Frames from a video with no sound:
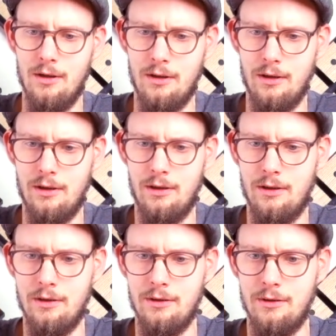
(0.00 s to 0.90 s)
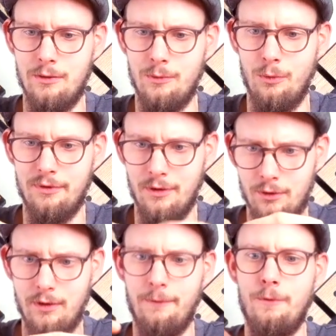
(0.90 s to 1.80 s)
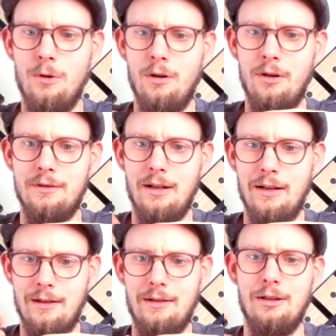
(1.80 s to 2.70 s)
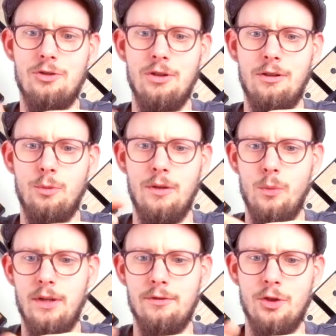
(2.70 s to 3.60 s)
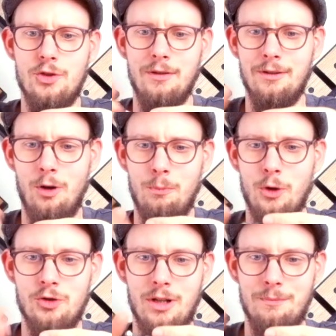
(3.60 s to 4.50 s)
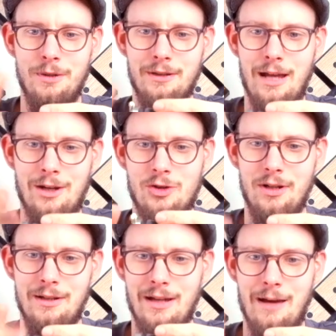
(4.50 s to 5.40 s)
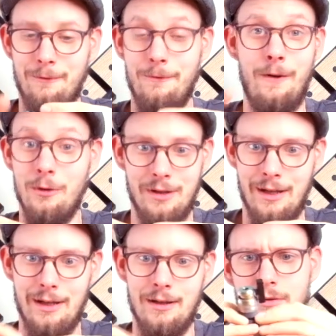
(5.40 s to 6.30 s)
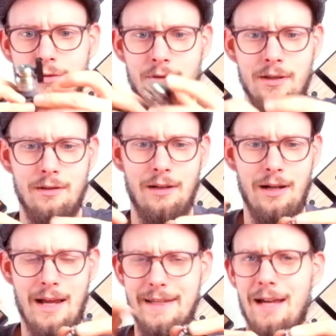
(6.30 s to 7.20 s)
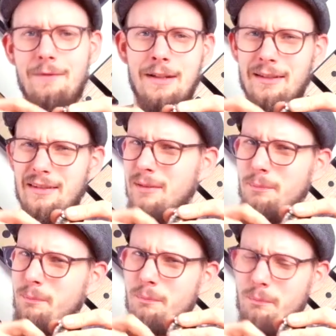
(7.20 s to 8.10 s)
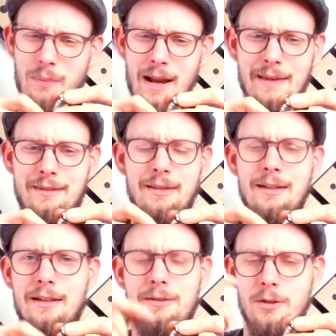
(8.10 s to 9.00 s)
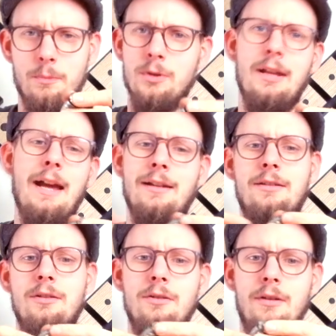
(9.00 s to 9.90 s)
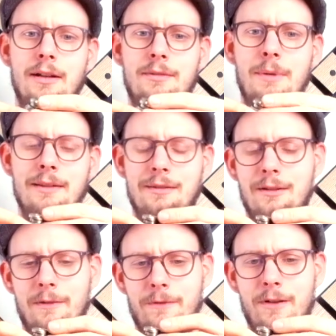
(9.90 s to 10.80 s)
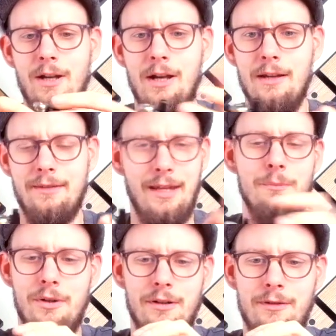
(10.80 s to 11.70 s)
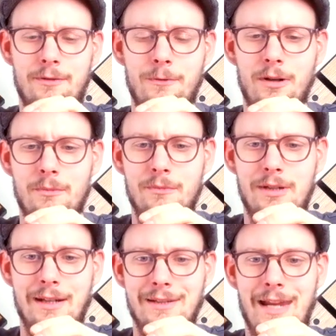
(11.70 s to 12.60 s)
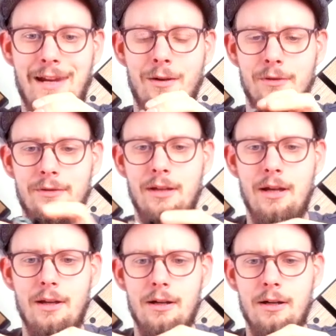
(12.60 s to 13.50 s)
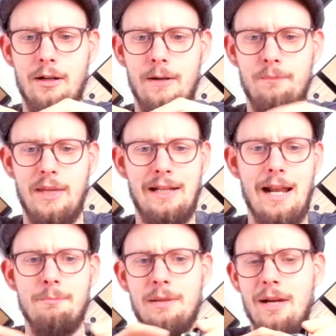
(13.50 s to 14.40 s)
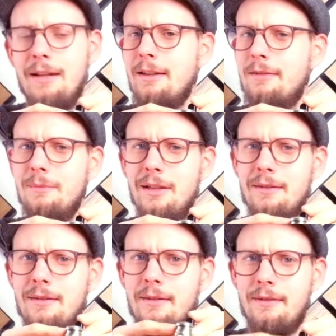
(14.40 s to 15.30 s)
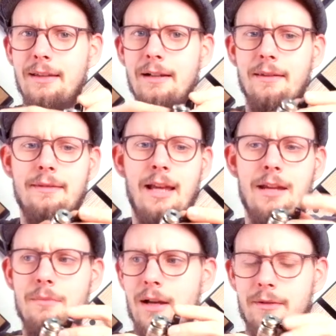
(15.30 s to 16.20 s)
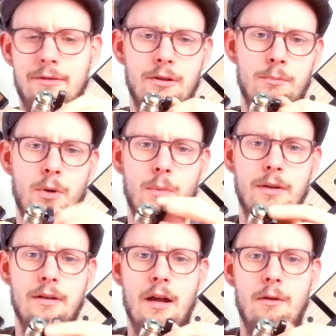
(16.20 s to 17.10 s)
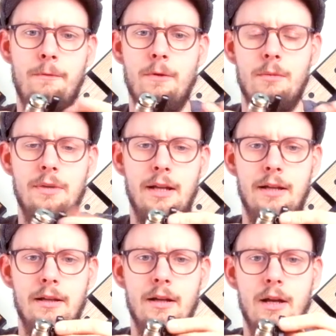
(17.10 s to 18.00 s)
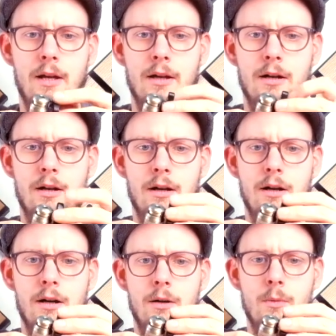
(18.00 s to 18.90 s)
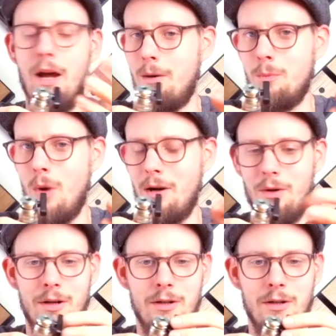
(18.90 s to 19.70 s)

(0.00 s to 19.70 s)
I was looking for at other clutches when researching this whole project, but actually haven't found any. I like having some plastic to protect your expensive cymbals from getting keyholes. The clamping mechanism is still the same as you probably know from the regular